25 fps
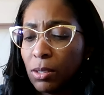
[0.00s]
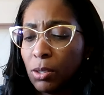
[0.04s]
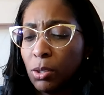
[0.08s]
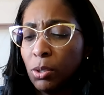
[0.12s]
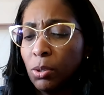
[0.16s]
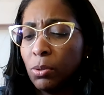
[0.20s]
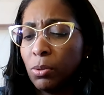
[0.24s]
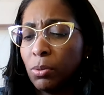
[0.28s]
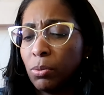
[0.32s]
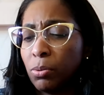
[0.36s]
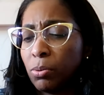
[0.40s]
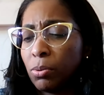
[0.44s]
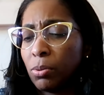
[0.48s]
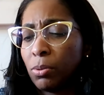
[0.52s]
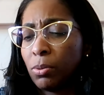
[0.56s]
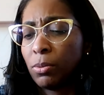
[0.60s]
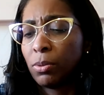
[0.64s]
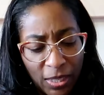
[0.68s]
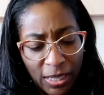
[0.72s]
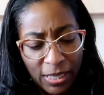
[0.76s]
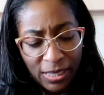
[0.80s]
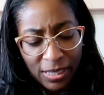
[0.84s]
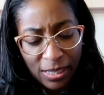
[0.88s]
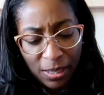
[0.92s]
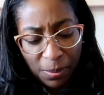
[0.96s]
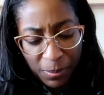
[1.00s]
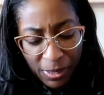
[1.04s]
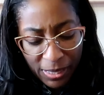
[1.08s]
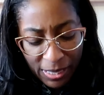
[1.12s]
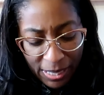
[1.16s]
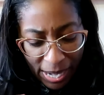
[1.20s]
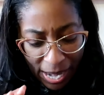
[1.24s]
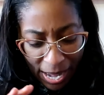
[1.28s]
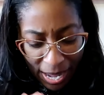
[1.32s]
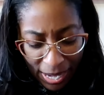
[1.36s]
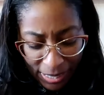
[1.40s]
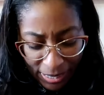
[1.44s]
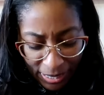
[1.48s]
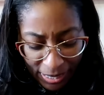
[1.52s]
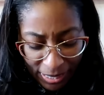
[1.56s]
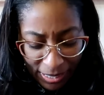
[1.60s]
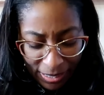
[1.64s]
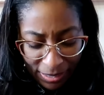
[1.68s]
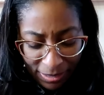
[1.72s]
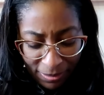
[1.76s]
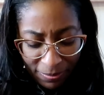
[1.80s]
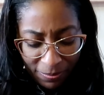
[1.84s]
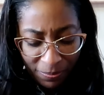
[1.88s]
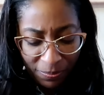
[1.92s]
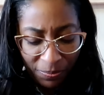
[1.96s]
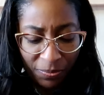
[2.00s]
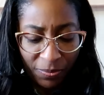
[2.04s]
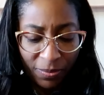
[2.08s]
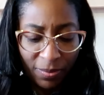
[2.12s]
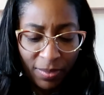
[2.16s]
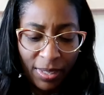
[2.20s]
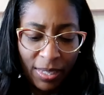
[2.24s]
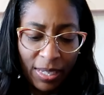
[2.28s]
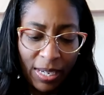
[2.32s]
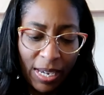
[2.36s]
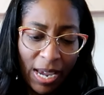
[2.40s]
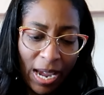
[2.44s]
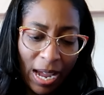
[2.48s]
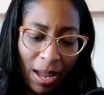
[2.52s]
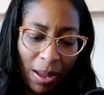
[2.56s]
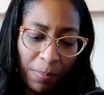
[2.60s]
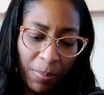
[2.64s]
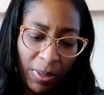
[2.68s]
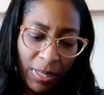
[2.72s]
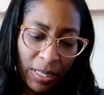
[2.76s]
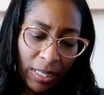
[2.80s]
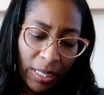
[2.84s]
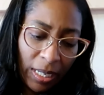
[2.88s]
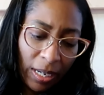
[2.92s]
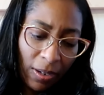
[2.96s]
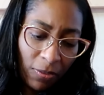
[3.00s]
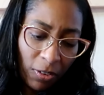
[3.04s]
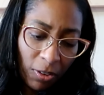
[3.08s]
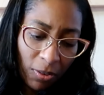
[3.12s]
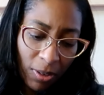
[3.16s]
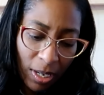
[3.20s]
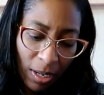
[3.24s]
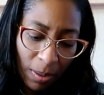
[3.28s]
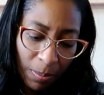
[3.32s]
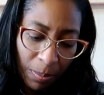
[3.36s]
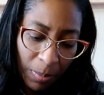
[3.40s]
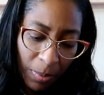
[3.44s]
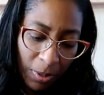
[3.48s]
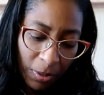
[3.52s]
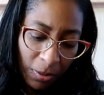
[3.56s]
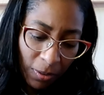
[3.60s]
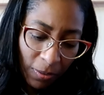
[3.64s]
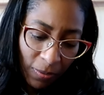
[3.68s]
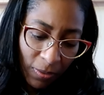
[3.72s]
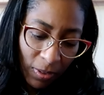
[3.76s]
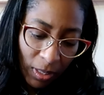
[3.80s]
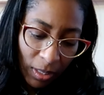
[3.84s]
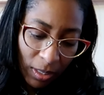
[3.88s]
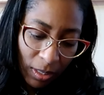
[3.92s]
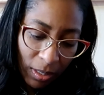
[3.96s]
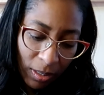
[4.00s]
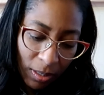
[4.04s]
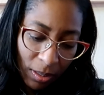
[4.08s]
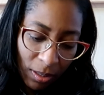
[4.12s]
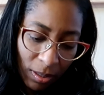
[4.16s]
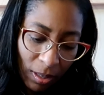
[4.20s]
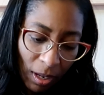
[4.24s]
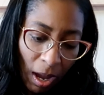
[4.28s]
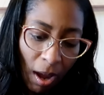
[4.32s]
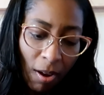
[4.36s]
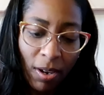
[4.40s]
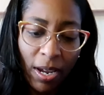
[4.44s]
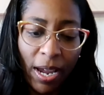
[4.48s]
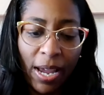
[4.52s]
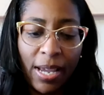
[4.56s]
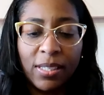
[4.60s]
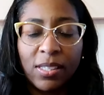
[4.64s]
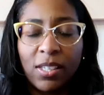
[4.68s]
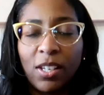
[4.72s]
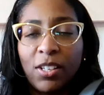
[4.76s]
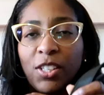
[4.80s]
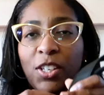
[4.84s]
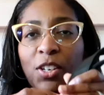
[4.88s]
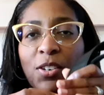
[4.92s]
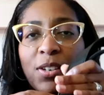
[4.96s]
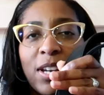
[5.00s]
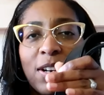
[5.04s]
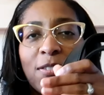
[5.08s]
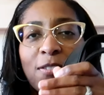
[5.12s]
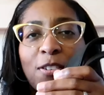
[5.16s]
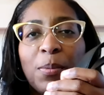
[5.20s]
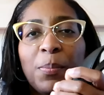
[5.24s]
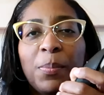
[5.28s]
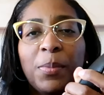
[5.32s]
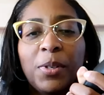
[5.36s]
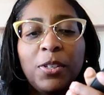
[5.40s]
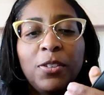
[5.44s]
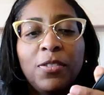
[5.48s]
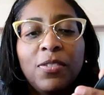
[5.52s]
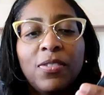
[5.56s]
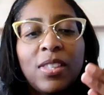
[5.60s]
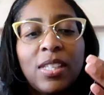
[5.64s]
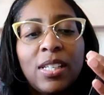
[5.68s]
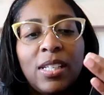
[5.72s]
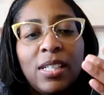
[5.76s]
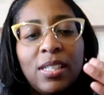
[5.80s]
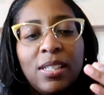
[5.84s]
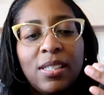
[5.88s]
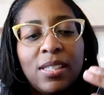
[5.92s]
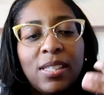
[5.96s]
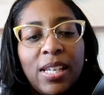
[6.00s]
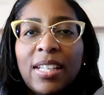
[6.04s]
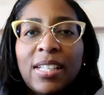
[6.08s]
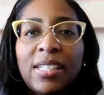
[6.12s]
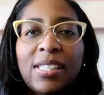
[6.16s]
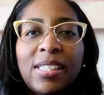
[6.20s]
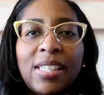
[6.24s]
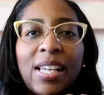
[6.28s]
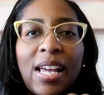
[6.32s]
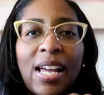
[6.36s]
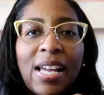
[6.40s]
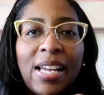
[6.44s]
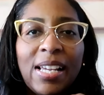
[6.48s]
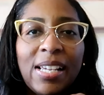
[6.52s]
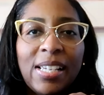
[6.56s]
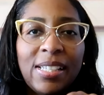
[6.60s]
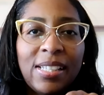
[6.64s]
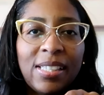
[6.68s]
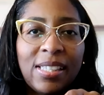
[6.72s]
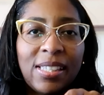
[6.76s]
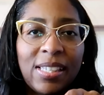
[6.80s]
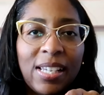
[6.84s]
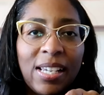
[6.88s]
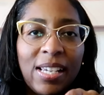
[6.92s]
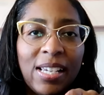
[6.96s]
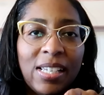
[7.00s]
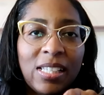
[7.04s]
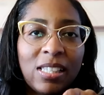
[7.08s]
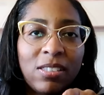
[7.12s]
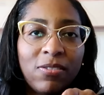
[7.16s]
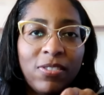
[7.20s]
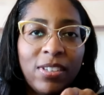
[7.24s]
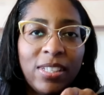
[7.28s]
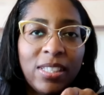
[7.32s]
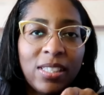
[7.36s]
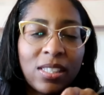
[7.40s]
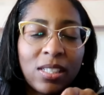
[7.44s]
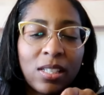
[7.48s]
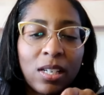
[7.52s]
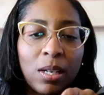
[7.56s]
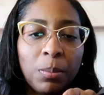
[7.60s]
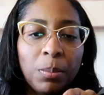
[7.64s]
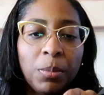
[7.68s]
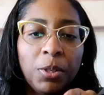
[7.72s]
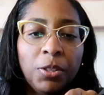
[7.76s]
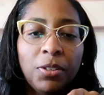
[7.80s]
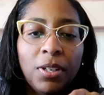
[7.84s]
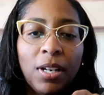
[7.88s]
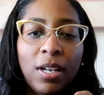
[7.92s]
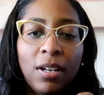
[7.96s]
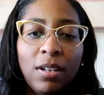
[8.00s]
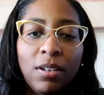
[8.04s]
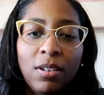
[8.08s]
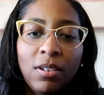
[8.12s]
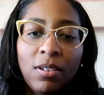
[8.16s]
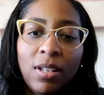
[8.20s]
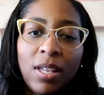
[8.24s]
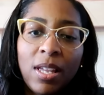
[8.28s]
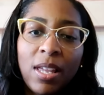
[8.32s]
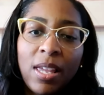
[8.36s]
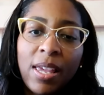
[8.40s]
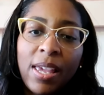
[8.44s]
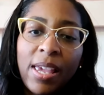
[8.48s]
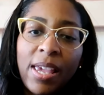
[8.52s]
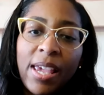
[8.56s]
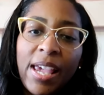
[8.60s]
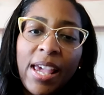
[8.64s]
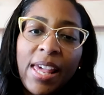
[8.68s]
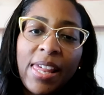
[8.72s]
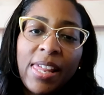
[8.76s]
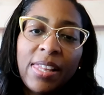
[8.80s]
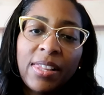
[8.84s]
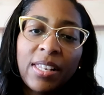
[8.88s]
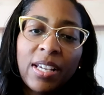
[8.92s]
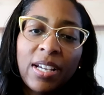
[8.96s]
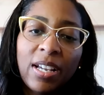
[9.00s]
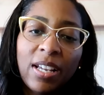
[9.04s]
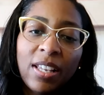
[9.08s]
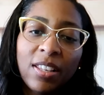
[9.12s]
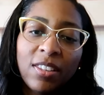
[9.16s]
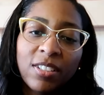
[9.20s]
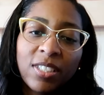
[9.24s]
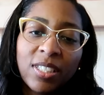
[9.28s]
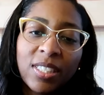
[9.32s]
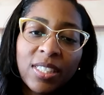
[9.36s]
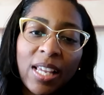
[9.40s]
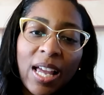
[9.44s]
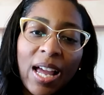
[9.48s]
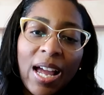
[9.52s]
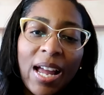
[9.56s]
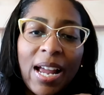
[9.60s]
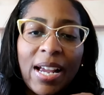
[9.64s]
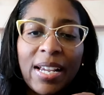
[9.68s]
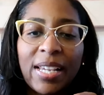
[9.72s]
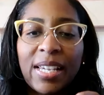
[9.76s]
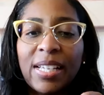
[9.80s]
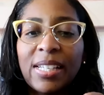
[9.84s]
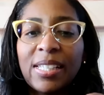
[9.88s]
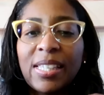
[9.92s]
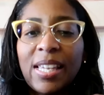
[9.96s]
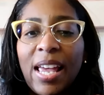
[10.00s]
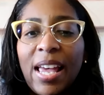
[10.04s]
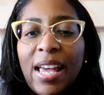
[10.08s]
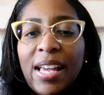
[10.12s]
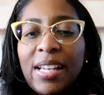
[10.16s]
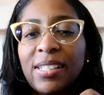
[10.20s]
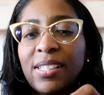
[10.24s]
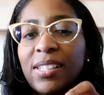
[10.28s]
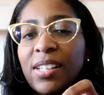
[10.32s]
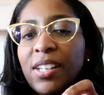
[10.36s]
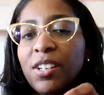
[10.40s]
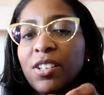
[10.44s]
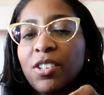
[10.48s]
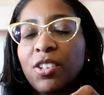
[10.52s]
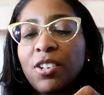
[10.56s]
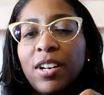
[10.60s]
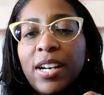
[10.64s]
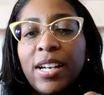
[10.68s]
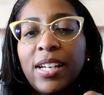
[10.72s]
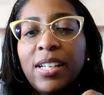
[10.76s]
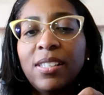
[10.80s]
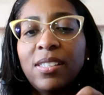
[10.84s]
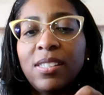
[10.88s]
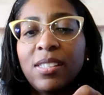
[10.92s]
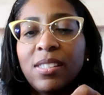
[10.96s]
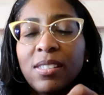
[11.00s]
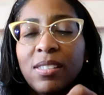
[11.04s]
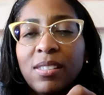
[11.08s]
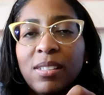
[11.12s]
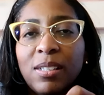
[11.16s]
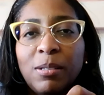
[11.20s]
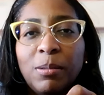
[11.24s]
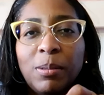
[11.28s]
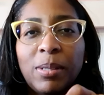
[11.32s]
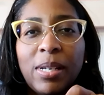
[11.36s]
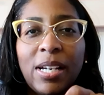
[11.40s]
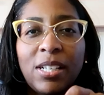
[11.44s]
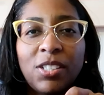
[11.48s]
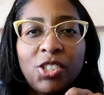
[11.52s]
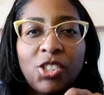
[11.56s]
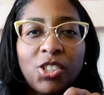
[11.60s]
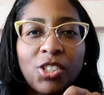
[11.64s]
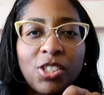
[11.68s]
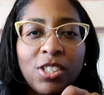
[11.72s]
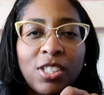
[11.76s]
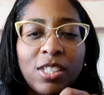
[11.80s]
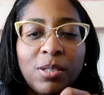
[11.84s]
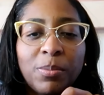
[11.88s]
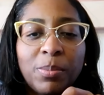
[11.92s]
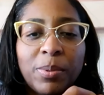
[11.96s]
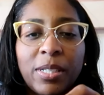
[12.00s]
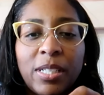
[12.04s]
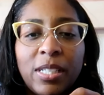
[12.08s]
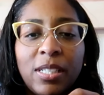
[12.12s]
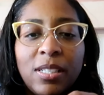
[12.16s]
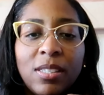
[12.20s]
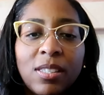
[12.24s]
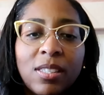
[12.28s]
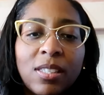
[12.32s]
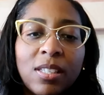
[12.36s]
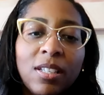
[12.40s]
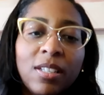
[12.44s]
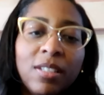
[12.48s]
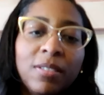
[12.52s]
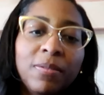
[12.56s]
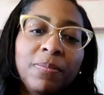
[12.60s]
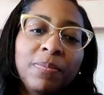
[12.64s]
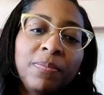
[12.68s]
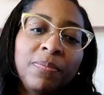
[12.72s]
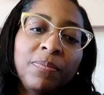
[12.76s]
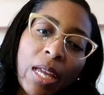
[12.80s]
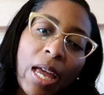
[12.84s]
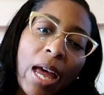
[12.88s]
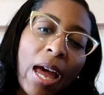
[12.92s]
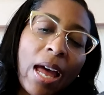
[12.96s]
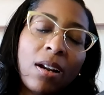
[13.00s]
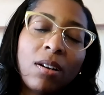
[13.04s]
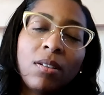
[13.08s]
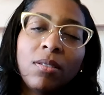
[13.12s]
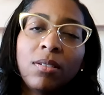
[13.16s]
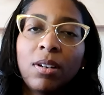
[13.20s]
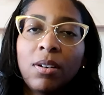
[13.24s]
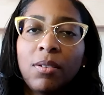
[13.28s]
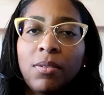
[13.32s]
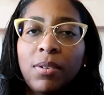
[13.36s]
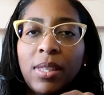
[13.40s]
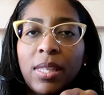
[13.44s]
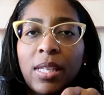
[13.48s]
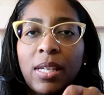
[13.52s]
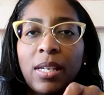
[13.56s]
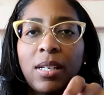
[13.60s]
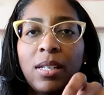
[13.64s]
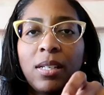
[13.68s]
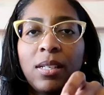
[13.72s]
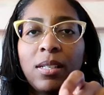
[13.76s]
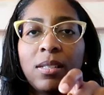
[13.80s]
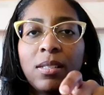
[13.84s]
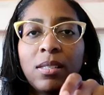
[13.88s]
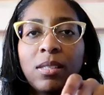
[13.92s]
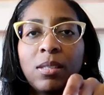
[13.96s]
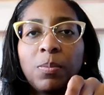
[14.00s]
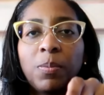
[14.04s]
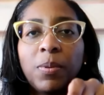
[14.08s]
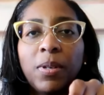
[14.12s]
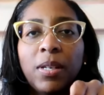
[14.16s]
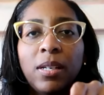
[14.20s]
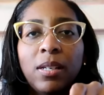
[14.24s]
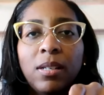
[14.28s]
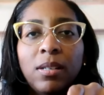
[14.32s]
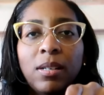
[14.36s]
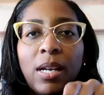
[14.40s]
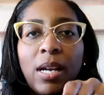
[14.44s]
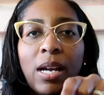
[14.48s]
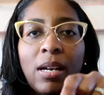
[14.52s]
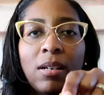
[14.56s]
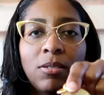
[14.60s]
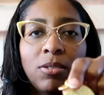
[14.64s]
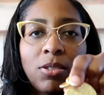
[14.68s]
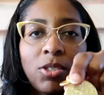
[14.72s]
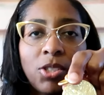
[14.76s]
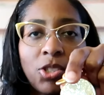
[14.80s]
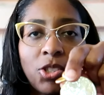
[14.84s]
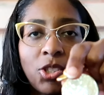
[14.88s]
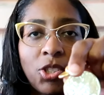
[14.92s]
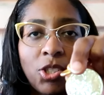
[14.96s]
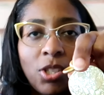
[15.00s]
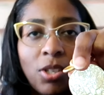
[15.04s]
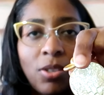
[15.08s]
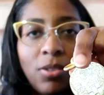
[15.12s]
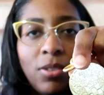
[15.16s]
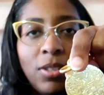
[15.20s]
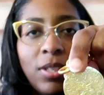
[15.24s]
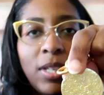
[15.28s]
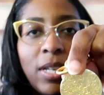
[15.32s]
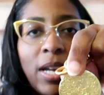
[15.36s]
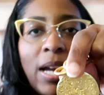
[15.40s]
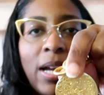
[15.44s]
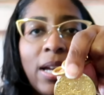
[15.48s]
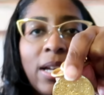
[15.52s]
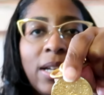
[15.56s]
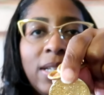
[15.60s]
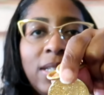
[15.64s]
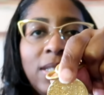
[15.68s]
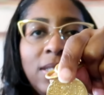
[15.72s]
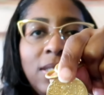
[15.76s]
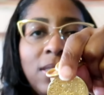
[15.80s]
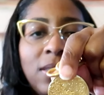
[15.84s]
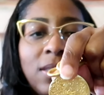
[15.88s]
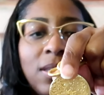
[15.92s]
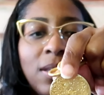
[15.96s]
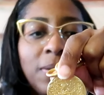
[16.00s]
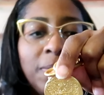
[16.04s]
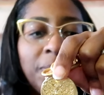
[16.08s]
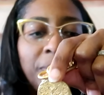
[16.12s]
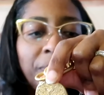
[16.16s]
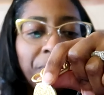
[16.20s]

Ooh, it's a medallion. I believe you can move this. Okay, so you can remove this. This side says Vince Camuto, and the other side, I guess, has their crest. I'm not sure, but it's a, I don't know what that is, but I'll show you guys.